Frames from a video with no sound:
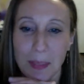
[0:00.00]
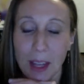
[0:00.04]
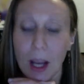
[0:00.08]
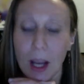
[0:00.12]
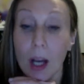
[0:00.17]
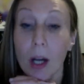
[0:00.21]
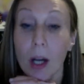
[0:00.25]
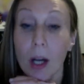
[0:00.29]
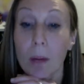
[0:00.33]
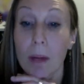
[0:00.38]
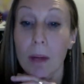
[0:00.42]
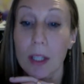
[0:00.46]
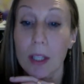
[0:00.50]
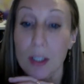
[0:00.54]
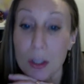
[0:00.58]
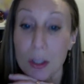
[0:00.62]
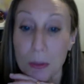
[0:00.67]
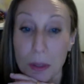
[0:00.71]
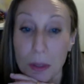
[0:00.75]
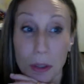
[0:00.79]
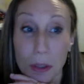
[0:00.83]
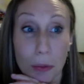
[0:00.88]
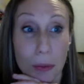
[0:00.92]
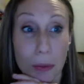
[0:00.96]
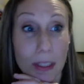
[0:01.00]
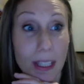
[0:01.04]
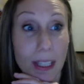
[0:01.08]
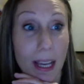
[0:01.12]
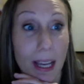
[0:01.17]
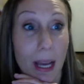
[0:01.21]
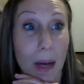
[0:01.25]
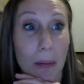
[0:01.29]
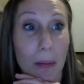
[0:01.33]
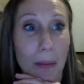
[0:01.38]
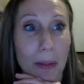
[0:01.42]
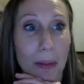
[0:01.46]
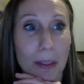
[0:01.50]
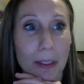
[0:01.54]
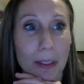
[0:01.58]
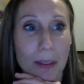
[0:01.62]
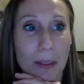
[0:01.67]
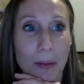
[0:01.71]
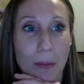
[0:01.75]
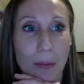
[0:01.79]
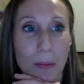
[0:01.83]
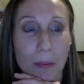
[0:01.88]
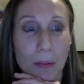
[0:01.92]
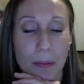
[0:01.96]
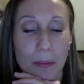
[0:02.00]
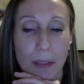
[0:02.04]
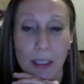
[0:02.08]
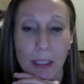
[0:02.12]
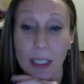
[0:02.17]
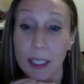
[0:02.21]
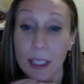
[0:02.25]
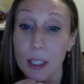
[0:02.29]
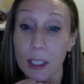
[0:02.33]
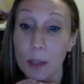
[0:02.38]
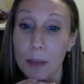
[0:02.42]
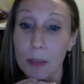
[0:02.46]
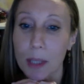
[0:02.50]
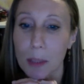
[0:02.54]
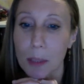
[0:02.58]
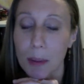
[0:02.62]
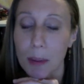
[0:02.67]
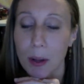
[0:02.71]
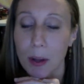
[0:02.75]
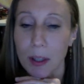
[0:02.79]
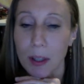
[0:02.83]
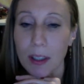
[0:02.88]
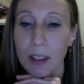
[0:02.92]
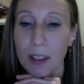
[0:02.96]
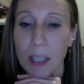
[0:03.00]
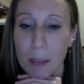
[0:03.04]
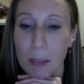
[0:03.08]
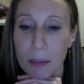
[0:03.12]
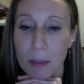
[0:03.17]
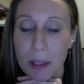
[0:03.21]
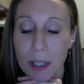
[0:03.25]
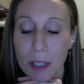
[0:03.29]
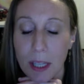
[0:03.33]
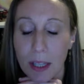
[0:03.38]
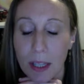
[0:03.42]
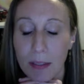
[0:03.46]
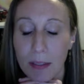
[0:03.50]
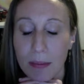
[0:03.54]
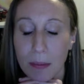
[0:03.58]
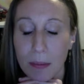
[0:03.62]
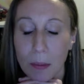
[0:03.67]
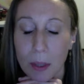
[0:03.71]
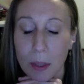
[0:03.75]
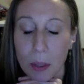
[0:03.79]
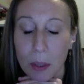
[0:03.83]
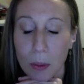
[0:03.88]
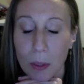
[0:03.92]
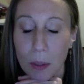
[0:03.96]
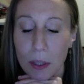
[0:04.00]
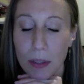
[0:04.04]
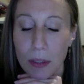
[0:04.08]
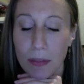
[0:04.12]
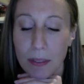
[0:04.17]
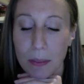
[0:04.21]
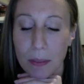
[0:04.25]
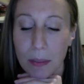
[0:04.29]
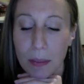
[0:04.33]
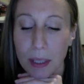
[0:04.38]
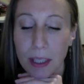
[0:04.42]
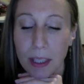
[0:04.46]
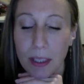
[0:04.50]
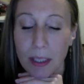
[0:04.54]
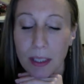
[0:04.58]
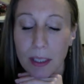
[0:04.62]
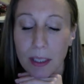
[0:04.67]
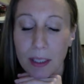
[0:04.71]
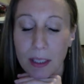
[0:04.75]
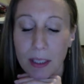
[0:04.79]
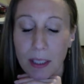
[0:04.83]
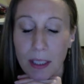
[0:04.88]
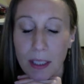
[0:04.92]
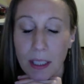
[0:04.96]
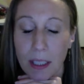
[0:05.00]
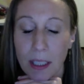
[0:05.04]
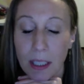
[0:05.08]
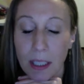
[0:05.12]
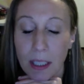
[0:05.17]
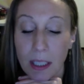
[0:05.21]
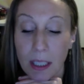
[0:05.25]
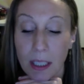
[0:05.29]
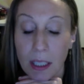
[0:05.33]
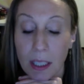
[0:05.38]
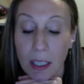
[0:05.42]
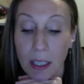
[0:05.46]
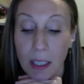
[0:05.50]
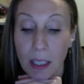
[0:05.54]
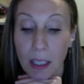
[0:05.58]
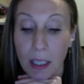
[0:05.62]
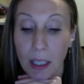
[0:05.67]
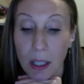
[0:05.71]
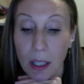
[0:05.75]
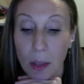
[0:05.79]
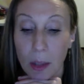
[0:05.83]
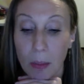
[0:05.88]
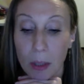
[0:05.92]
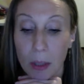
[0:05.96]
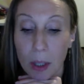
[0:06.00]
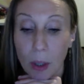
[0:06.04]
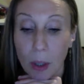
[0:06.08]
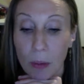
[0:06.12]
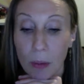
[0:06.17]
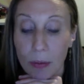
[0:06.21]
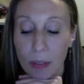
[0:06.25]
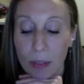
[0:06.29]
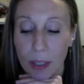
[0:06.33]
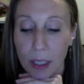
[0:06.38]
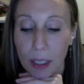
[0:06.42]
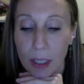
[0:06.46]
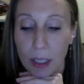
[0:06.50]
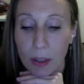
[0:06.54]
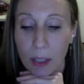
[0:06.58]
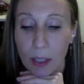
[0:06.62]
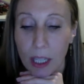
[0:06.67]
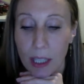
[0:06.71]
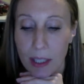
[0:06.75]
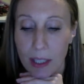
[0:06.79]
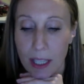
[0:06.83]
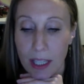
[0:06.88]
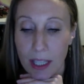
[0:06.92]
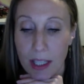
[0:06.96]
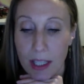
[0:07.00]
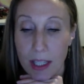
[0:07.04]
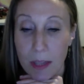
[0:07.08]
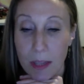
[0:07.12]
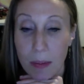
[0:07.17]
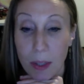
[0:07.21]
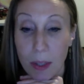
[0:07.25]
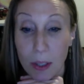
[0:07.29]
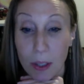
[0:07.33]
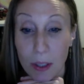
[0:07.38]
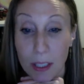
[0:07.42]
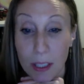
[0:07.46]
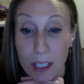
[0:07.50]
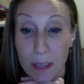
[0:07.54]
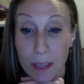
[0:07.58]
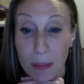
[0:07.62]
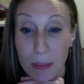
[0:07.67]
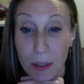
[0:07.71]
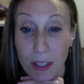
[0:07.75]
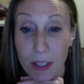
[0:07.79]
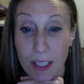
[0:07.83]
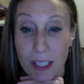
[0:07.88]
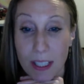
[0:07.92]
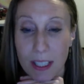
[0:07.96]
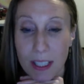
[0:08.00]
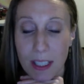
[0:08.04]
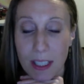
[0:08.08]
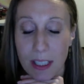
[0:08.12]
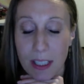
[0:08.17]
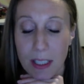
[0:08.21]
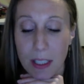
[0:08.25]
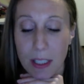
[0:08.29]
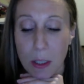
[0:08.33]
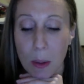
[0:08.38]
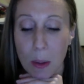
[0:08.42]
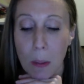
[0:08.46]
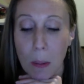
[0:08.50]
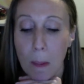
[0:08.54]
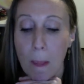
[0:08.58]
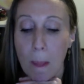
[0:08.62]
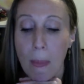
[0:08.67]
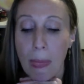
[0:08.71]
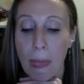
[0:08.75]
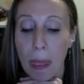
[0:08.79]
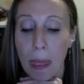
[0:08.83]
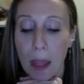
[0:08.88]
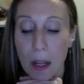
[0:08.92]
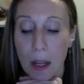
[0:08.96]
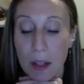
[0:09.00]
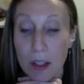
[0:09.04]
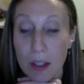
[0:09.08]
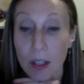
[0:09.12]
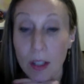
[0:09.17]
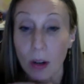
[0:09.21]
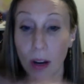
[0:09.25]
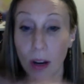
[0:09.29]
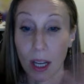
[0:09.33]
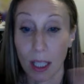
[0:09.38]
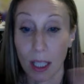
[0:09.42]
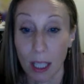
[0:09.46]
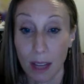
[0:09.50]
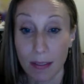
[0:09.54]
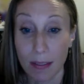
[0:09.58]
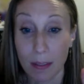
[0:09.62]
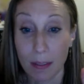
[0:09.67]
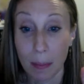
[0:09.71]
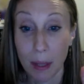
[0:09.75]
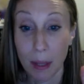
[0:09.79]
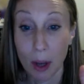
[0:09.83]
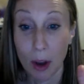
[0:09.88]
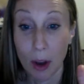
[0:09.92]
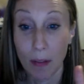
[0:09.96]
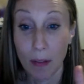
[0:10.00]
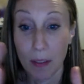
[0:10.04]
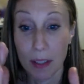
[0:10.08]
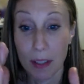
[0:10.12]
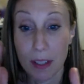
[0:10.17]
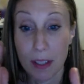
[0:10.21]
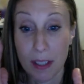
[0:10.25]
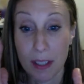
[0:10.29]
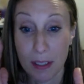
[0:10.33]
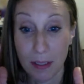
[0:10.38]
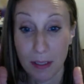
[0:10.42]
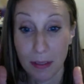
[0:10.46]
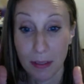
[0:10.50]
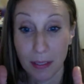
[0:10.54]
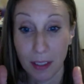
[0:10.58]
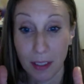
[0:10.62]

Um, I just want to recap a little bit about Eclipse Day, what it was for me. Um, and hopefully, you guys had similar experiences. So I left my office.